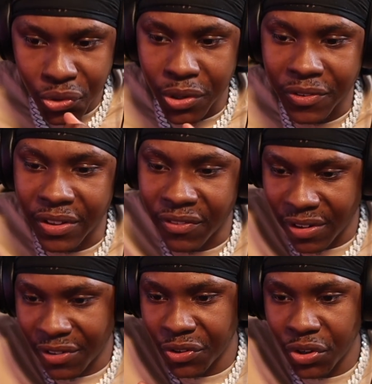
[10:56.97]
After
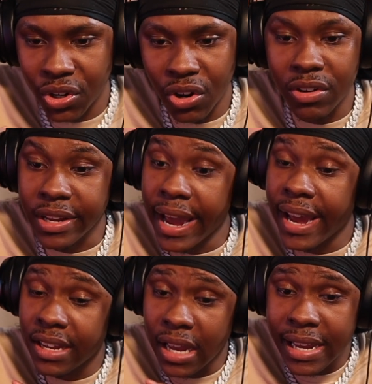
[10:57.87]
your long,
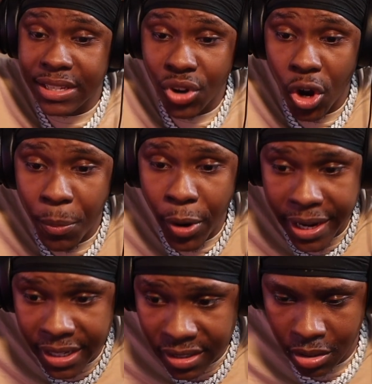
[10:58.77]
yeah, he's got a
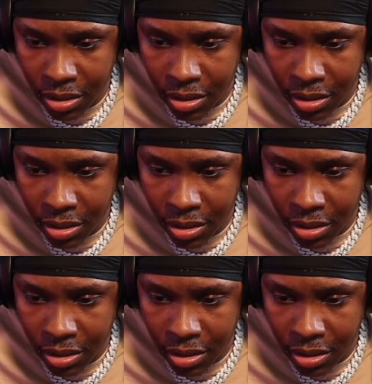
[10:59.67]
point.